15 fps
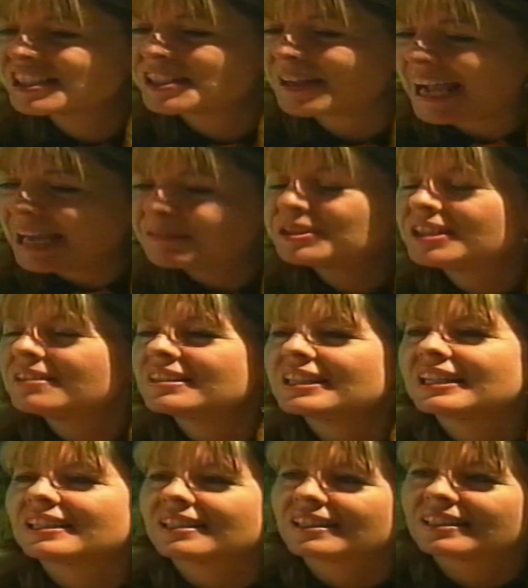So how do you
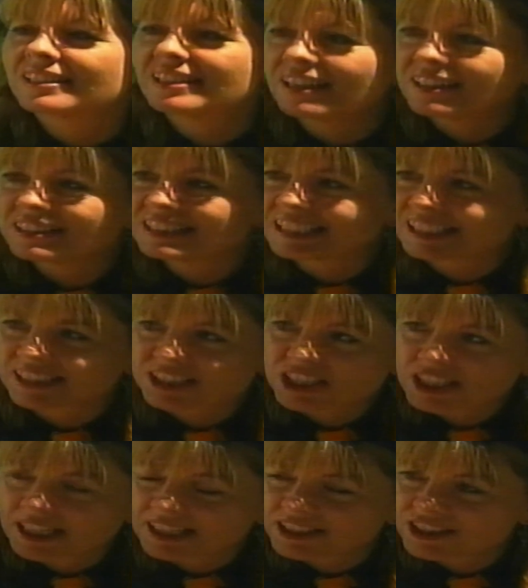think guiding has
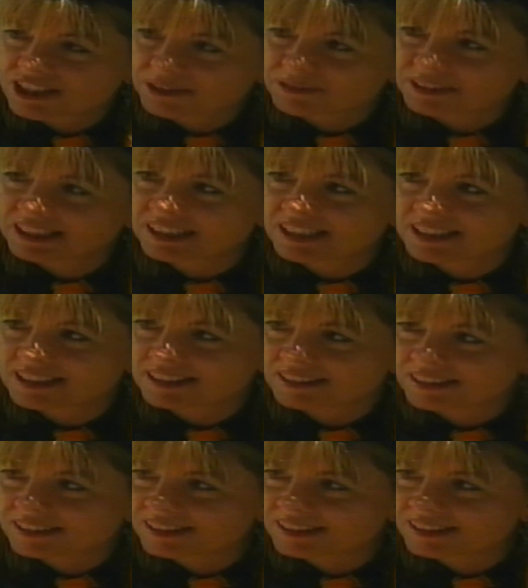changed over the years?